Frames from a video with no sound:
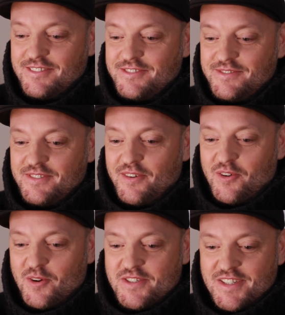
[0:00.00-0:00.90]

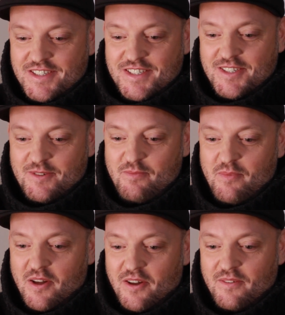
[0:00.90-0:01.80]
neurosis.
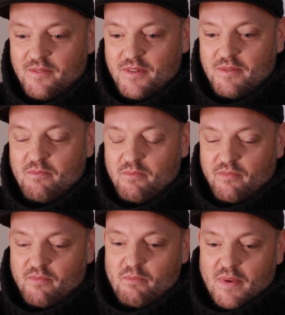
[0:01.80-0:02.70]

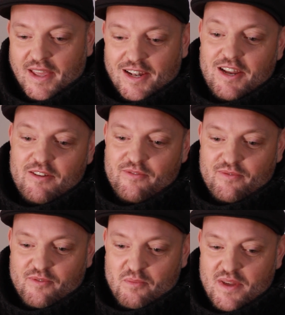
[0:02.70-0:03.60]
Mainly
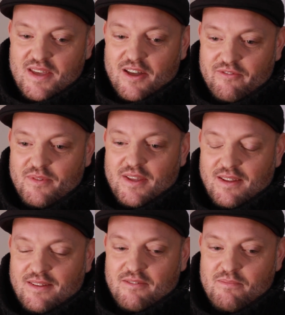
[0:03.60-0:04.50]
for me,
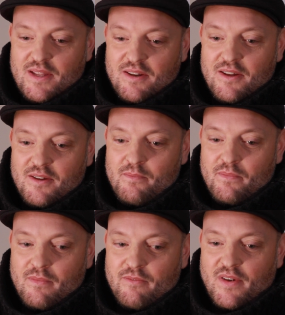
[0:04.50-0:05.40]
it have been a
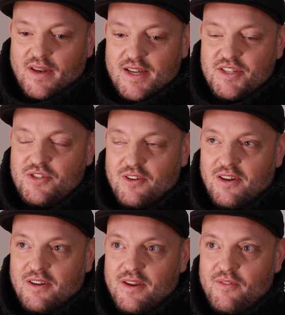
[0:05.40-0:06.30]

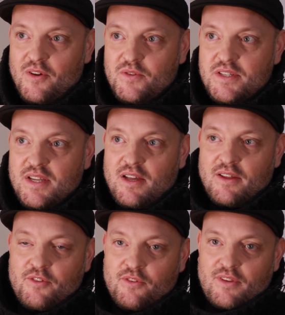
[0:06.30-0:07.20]
financial neurosis. I
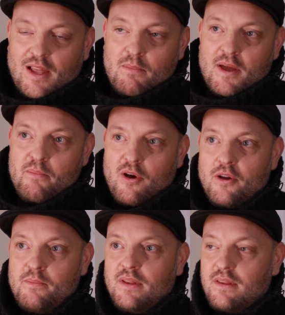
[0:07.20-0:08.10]
had to sell my
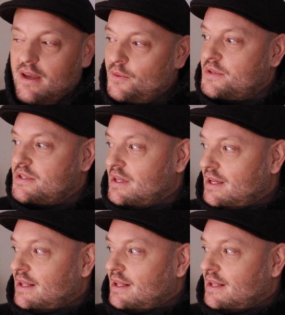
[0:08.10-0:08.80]
apartment. I was